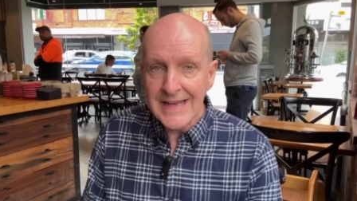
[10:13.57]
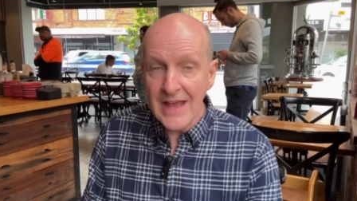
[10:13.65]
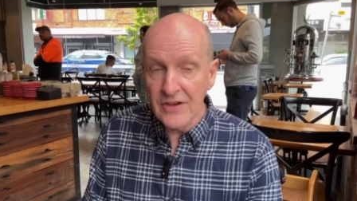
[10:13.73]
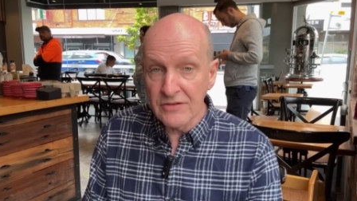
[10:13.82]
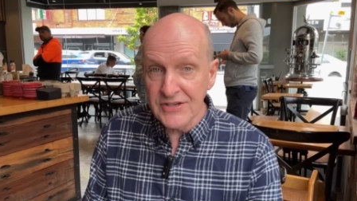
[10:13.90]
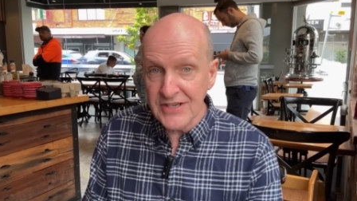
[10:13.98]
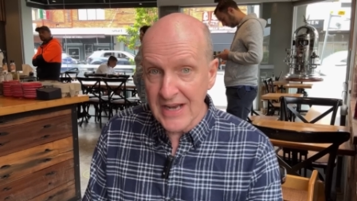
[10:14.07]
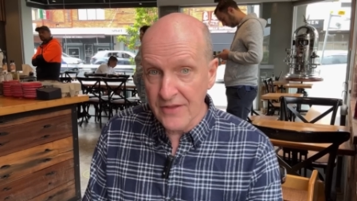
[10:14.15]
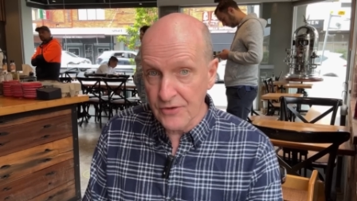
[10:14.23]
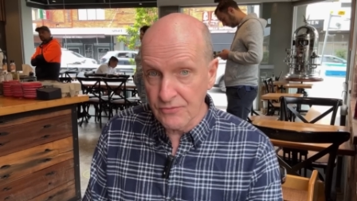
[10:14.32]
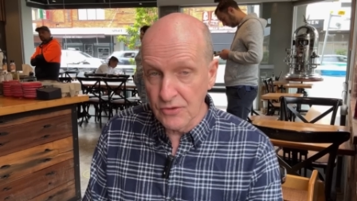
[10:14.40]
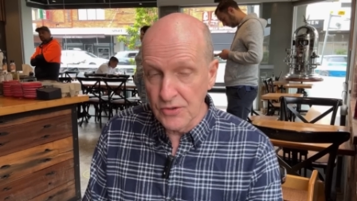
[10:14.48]
Now, there is
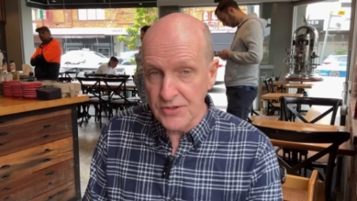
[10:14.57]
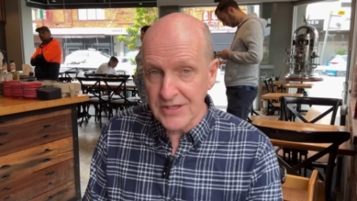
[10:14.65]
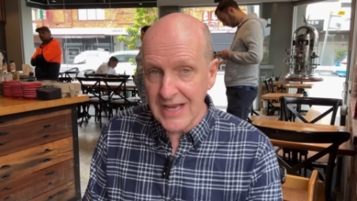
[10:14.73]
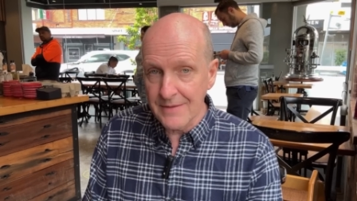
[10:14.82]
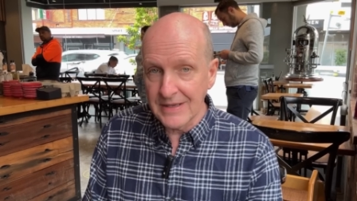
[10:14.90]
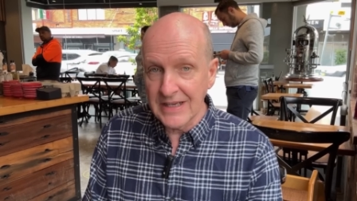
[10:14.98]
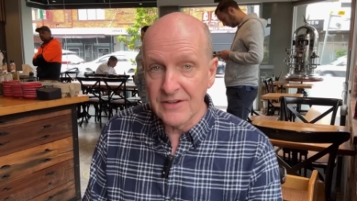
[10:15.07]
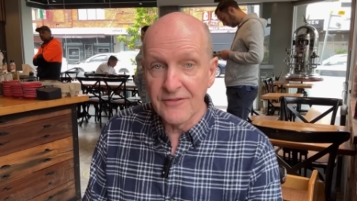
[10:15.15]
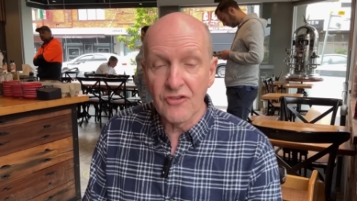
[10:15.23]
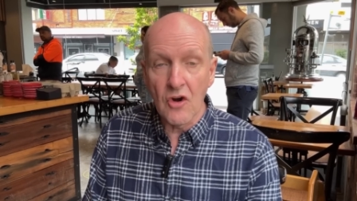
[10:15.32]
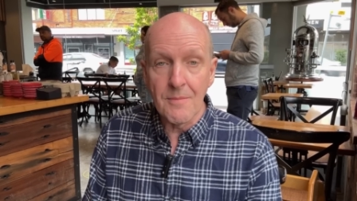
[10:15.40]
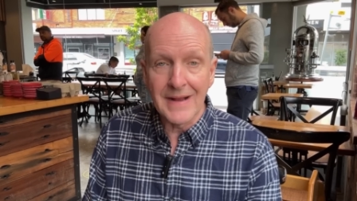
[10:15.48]
another route coming in
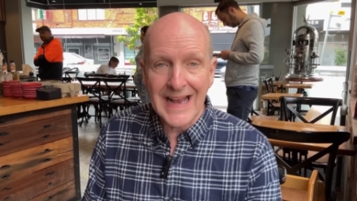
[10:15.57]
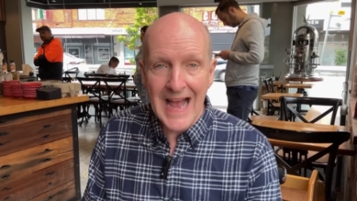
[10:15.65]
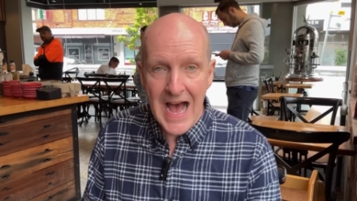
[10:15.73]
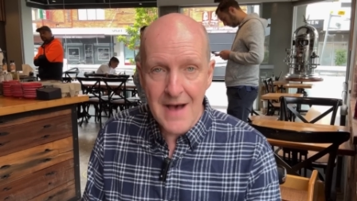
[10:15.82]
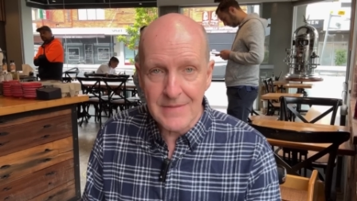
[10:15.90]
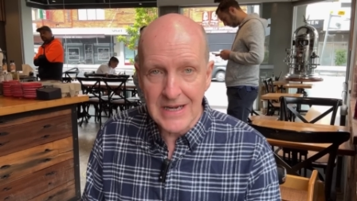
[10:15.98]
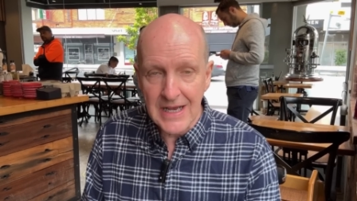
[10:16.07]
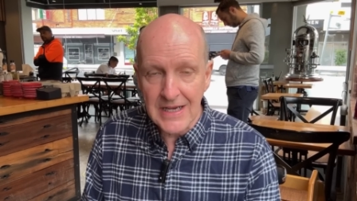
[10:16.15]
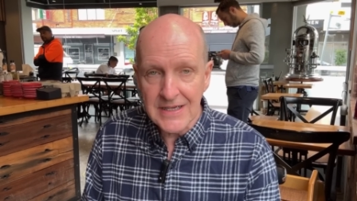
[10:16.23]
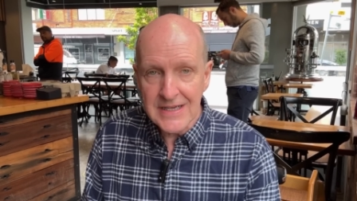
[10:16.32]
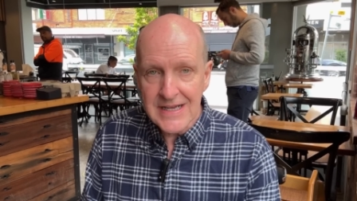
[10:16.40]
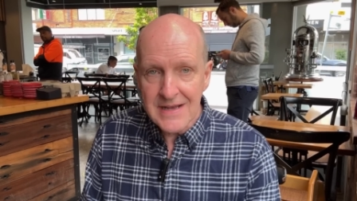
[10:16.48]
from Kamala,